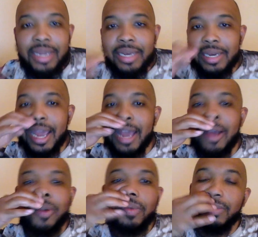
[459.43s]

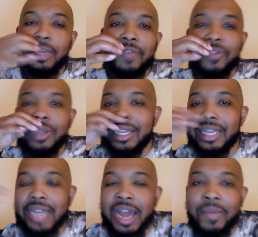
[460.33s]
Now, if you look at the
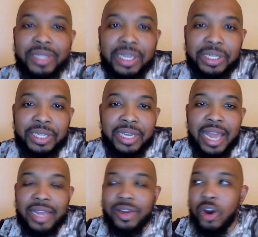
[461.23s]
competition
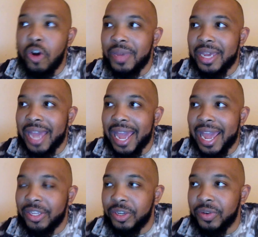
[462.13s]
that Kobe
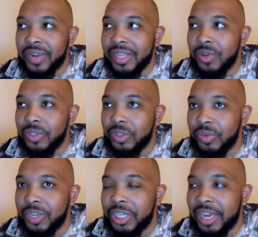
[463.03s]
had during those
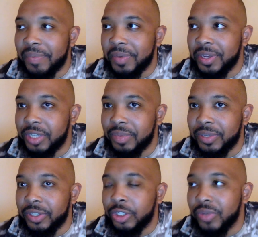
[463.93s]
3 championships
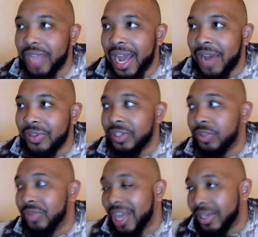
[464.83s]
in 2000,
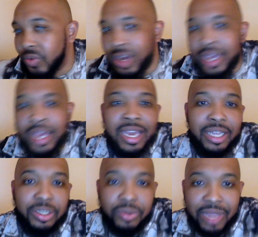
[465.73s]
2001,
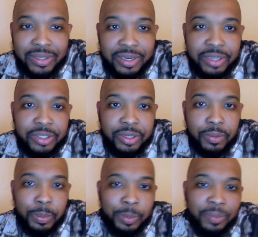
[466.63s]
and
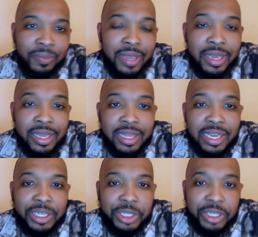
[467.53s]
2002, look
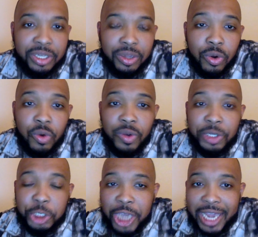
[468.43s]
at who
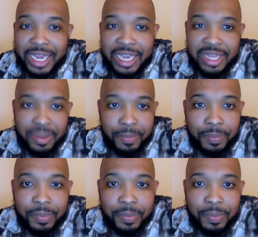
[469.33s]
was checking them.